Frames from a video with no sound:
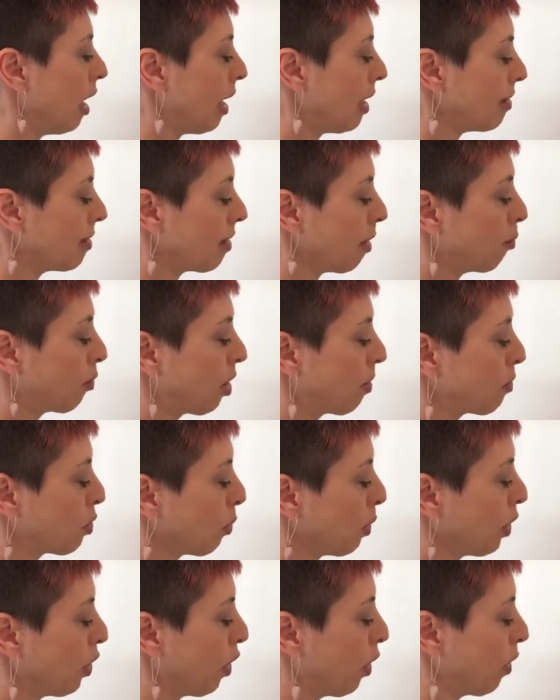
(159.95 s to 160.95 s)
And sometimes
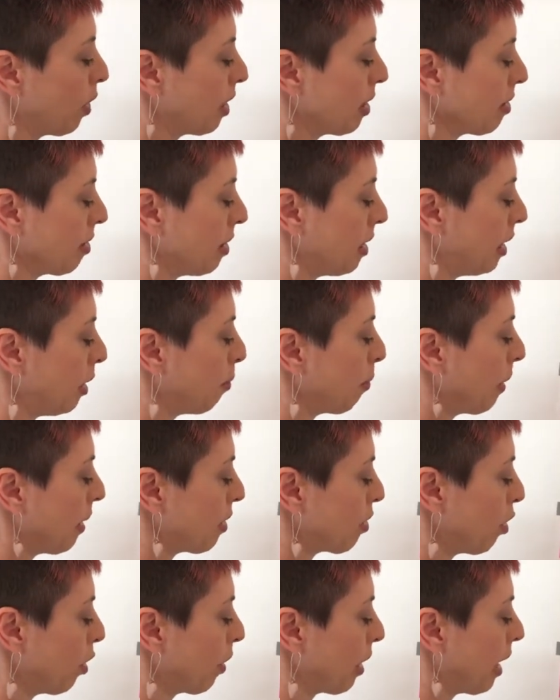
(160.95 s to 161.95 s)
we go as deep
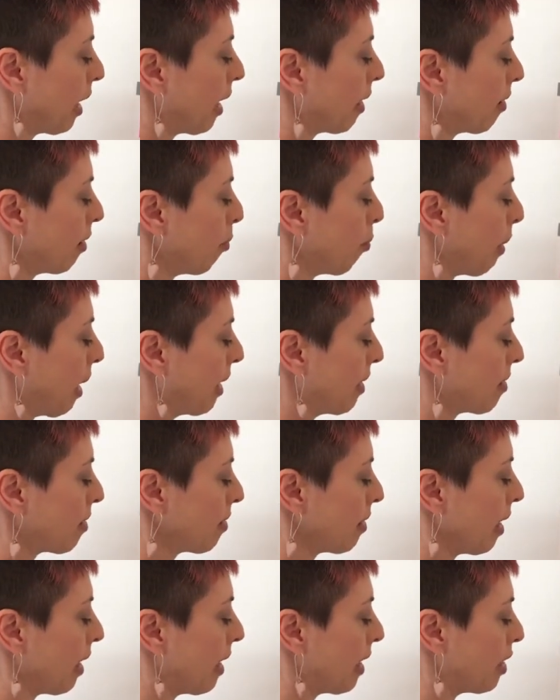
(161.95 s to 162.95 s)
as looking at the
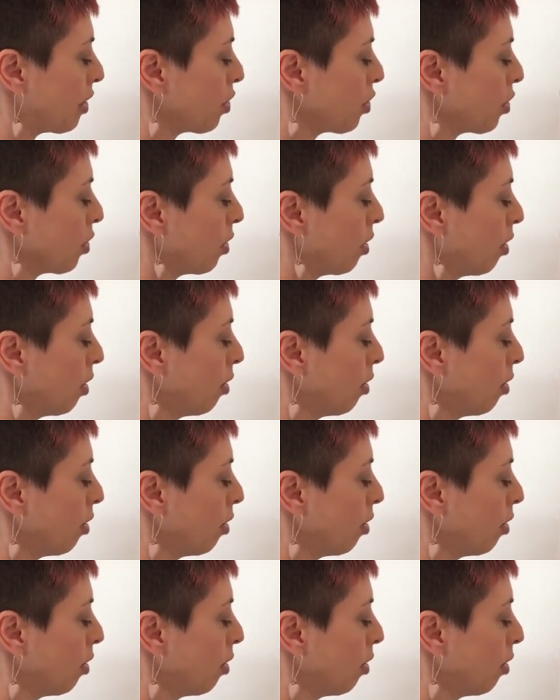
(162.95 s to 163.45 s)
backstage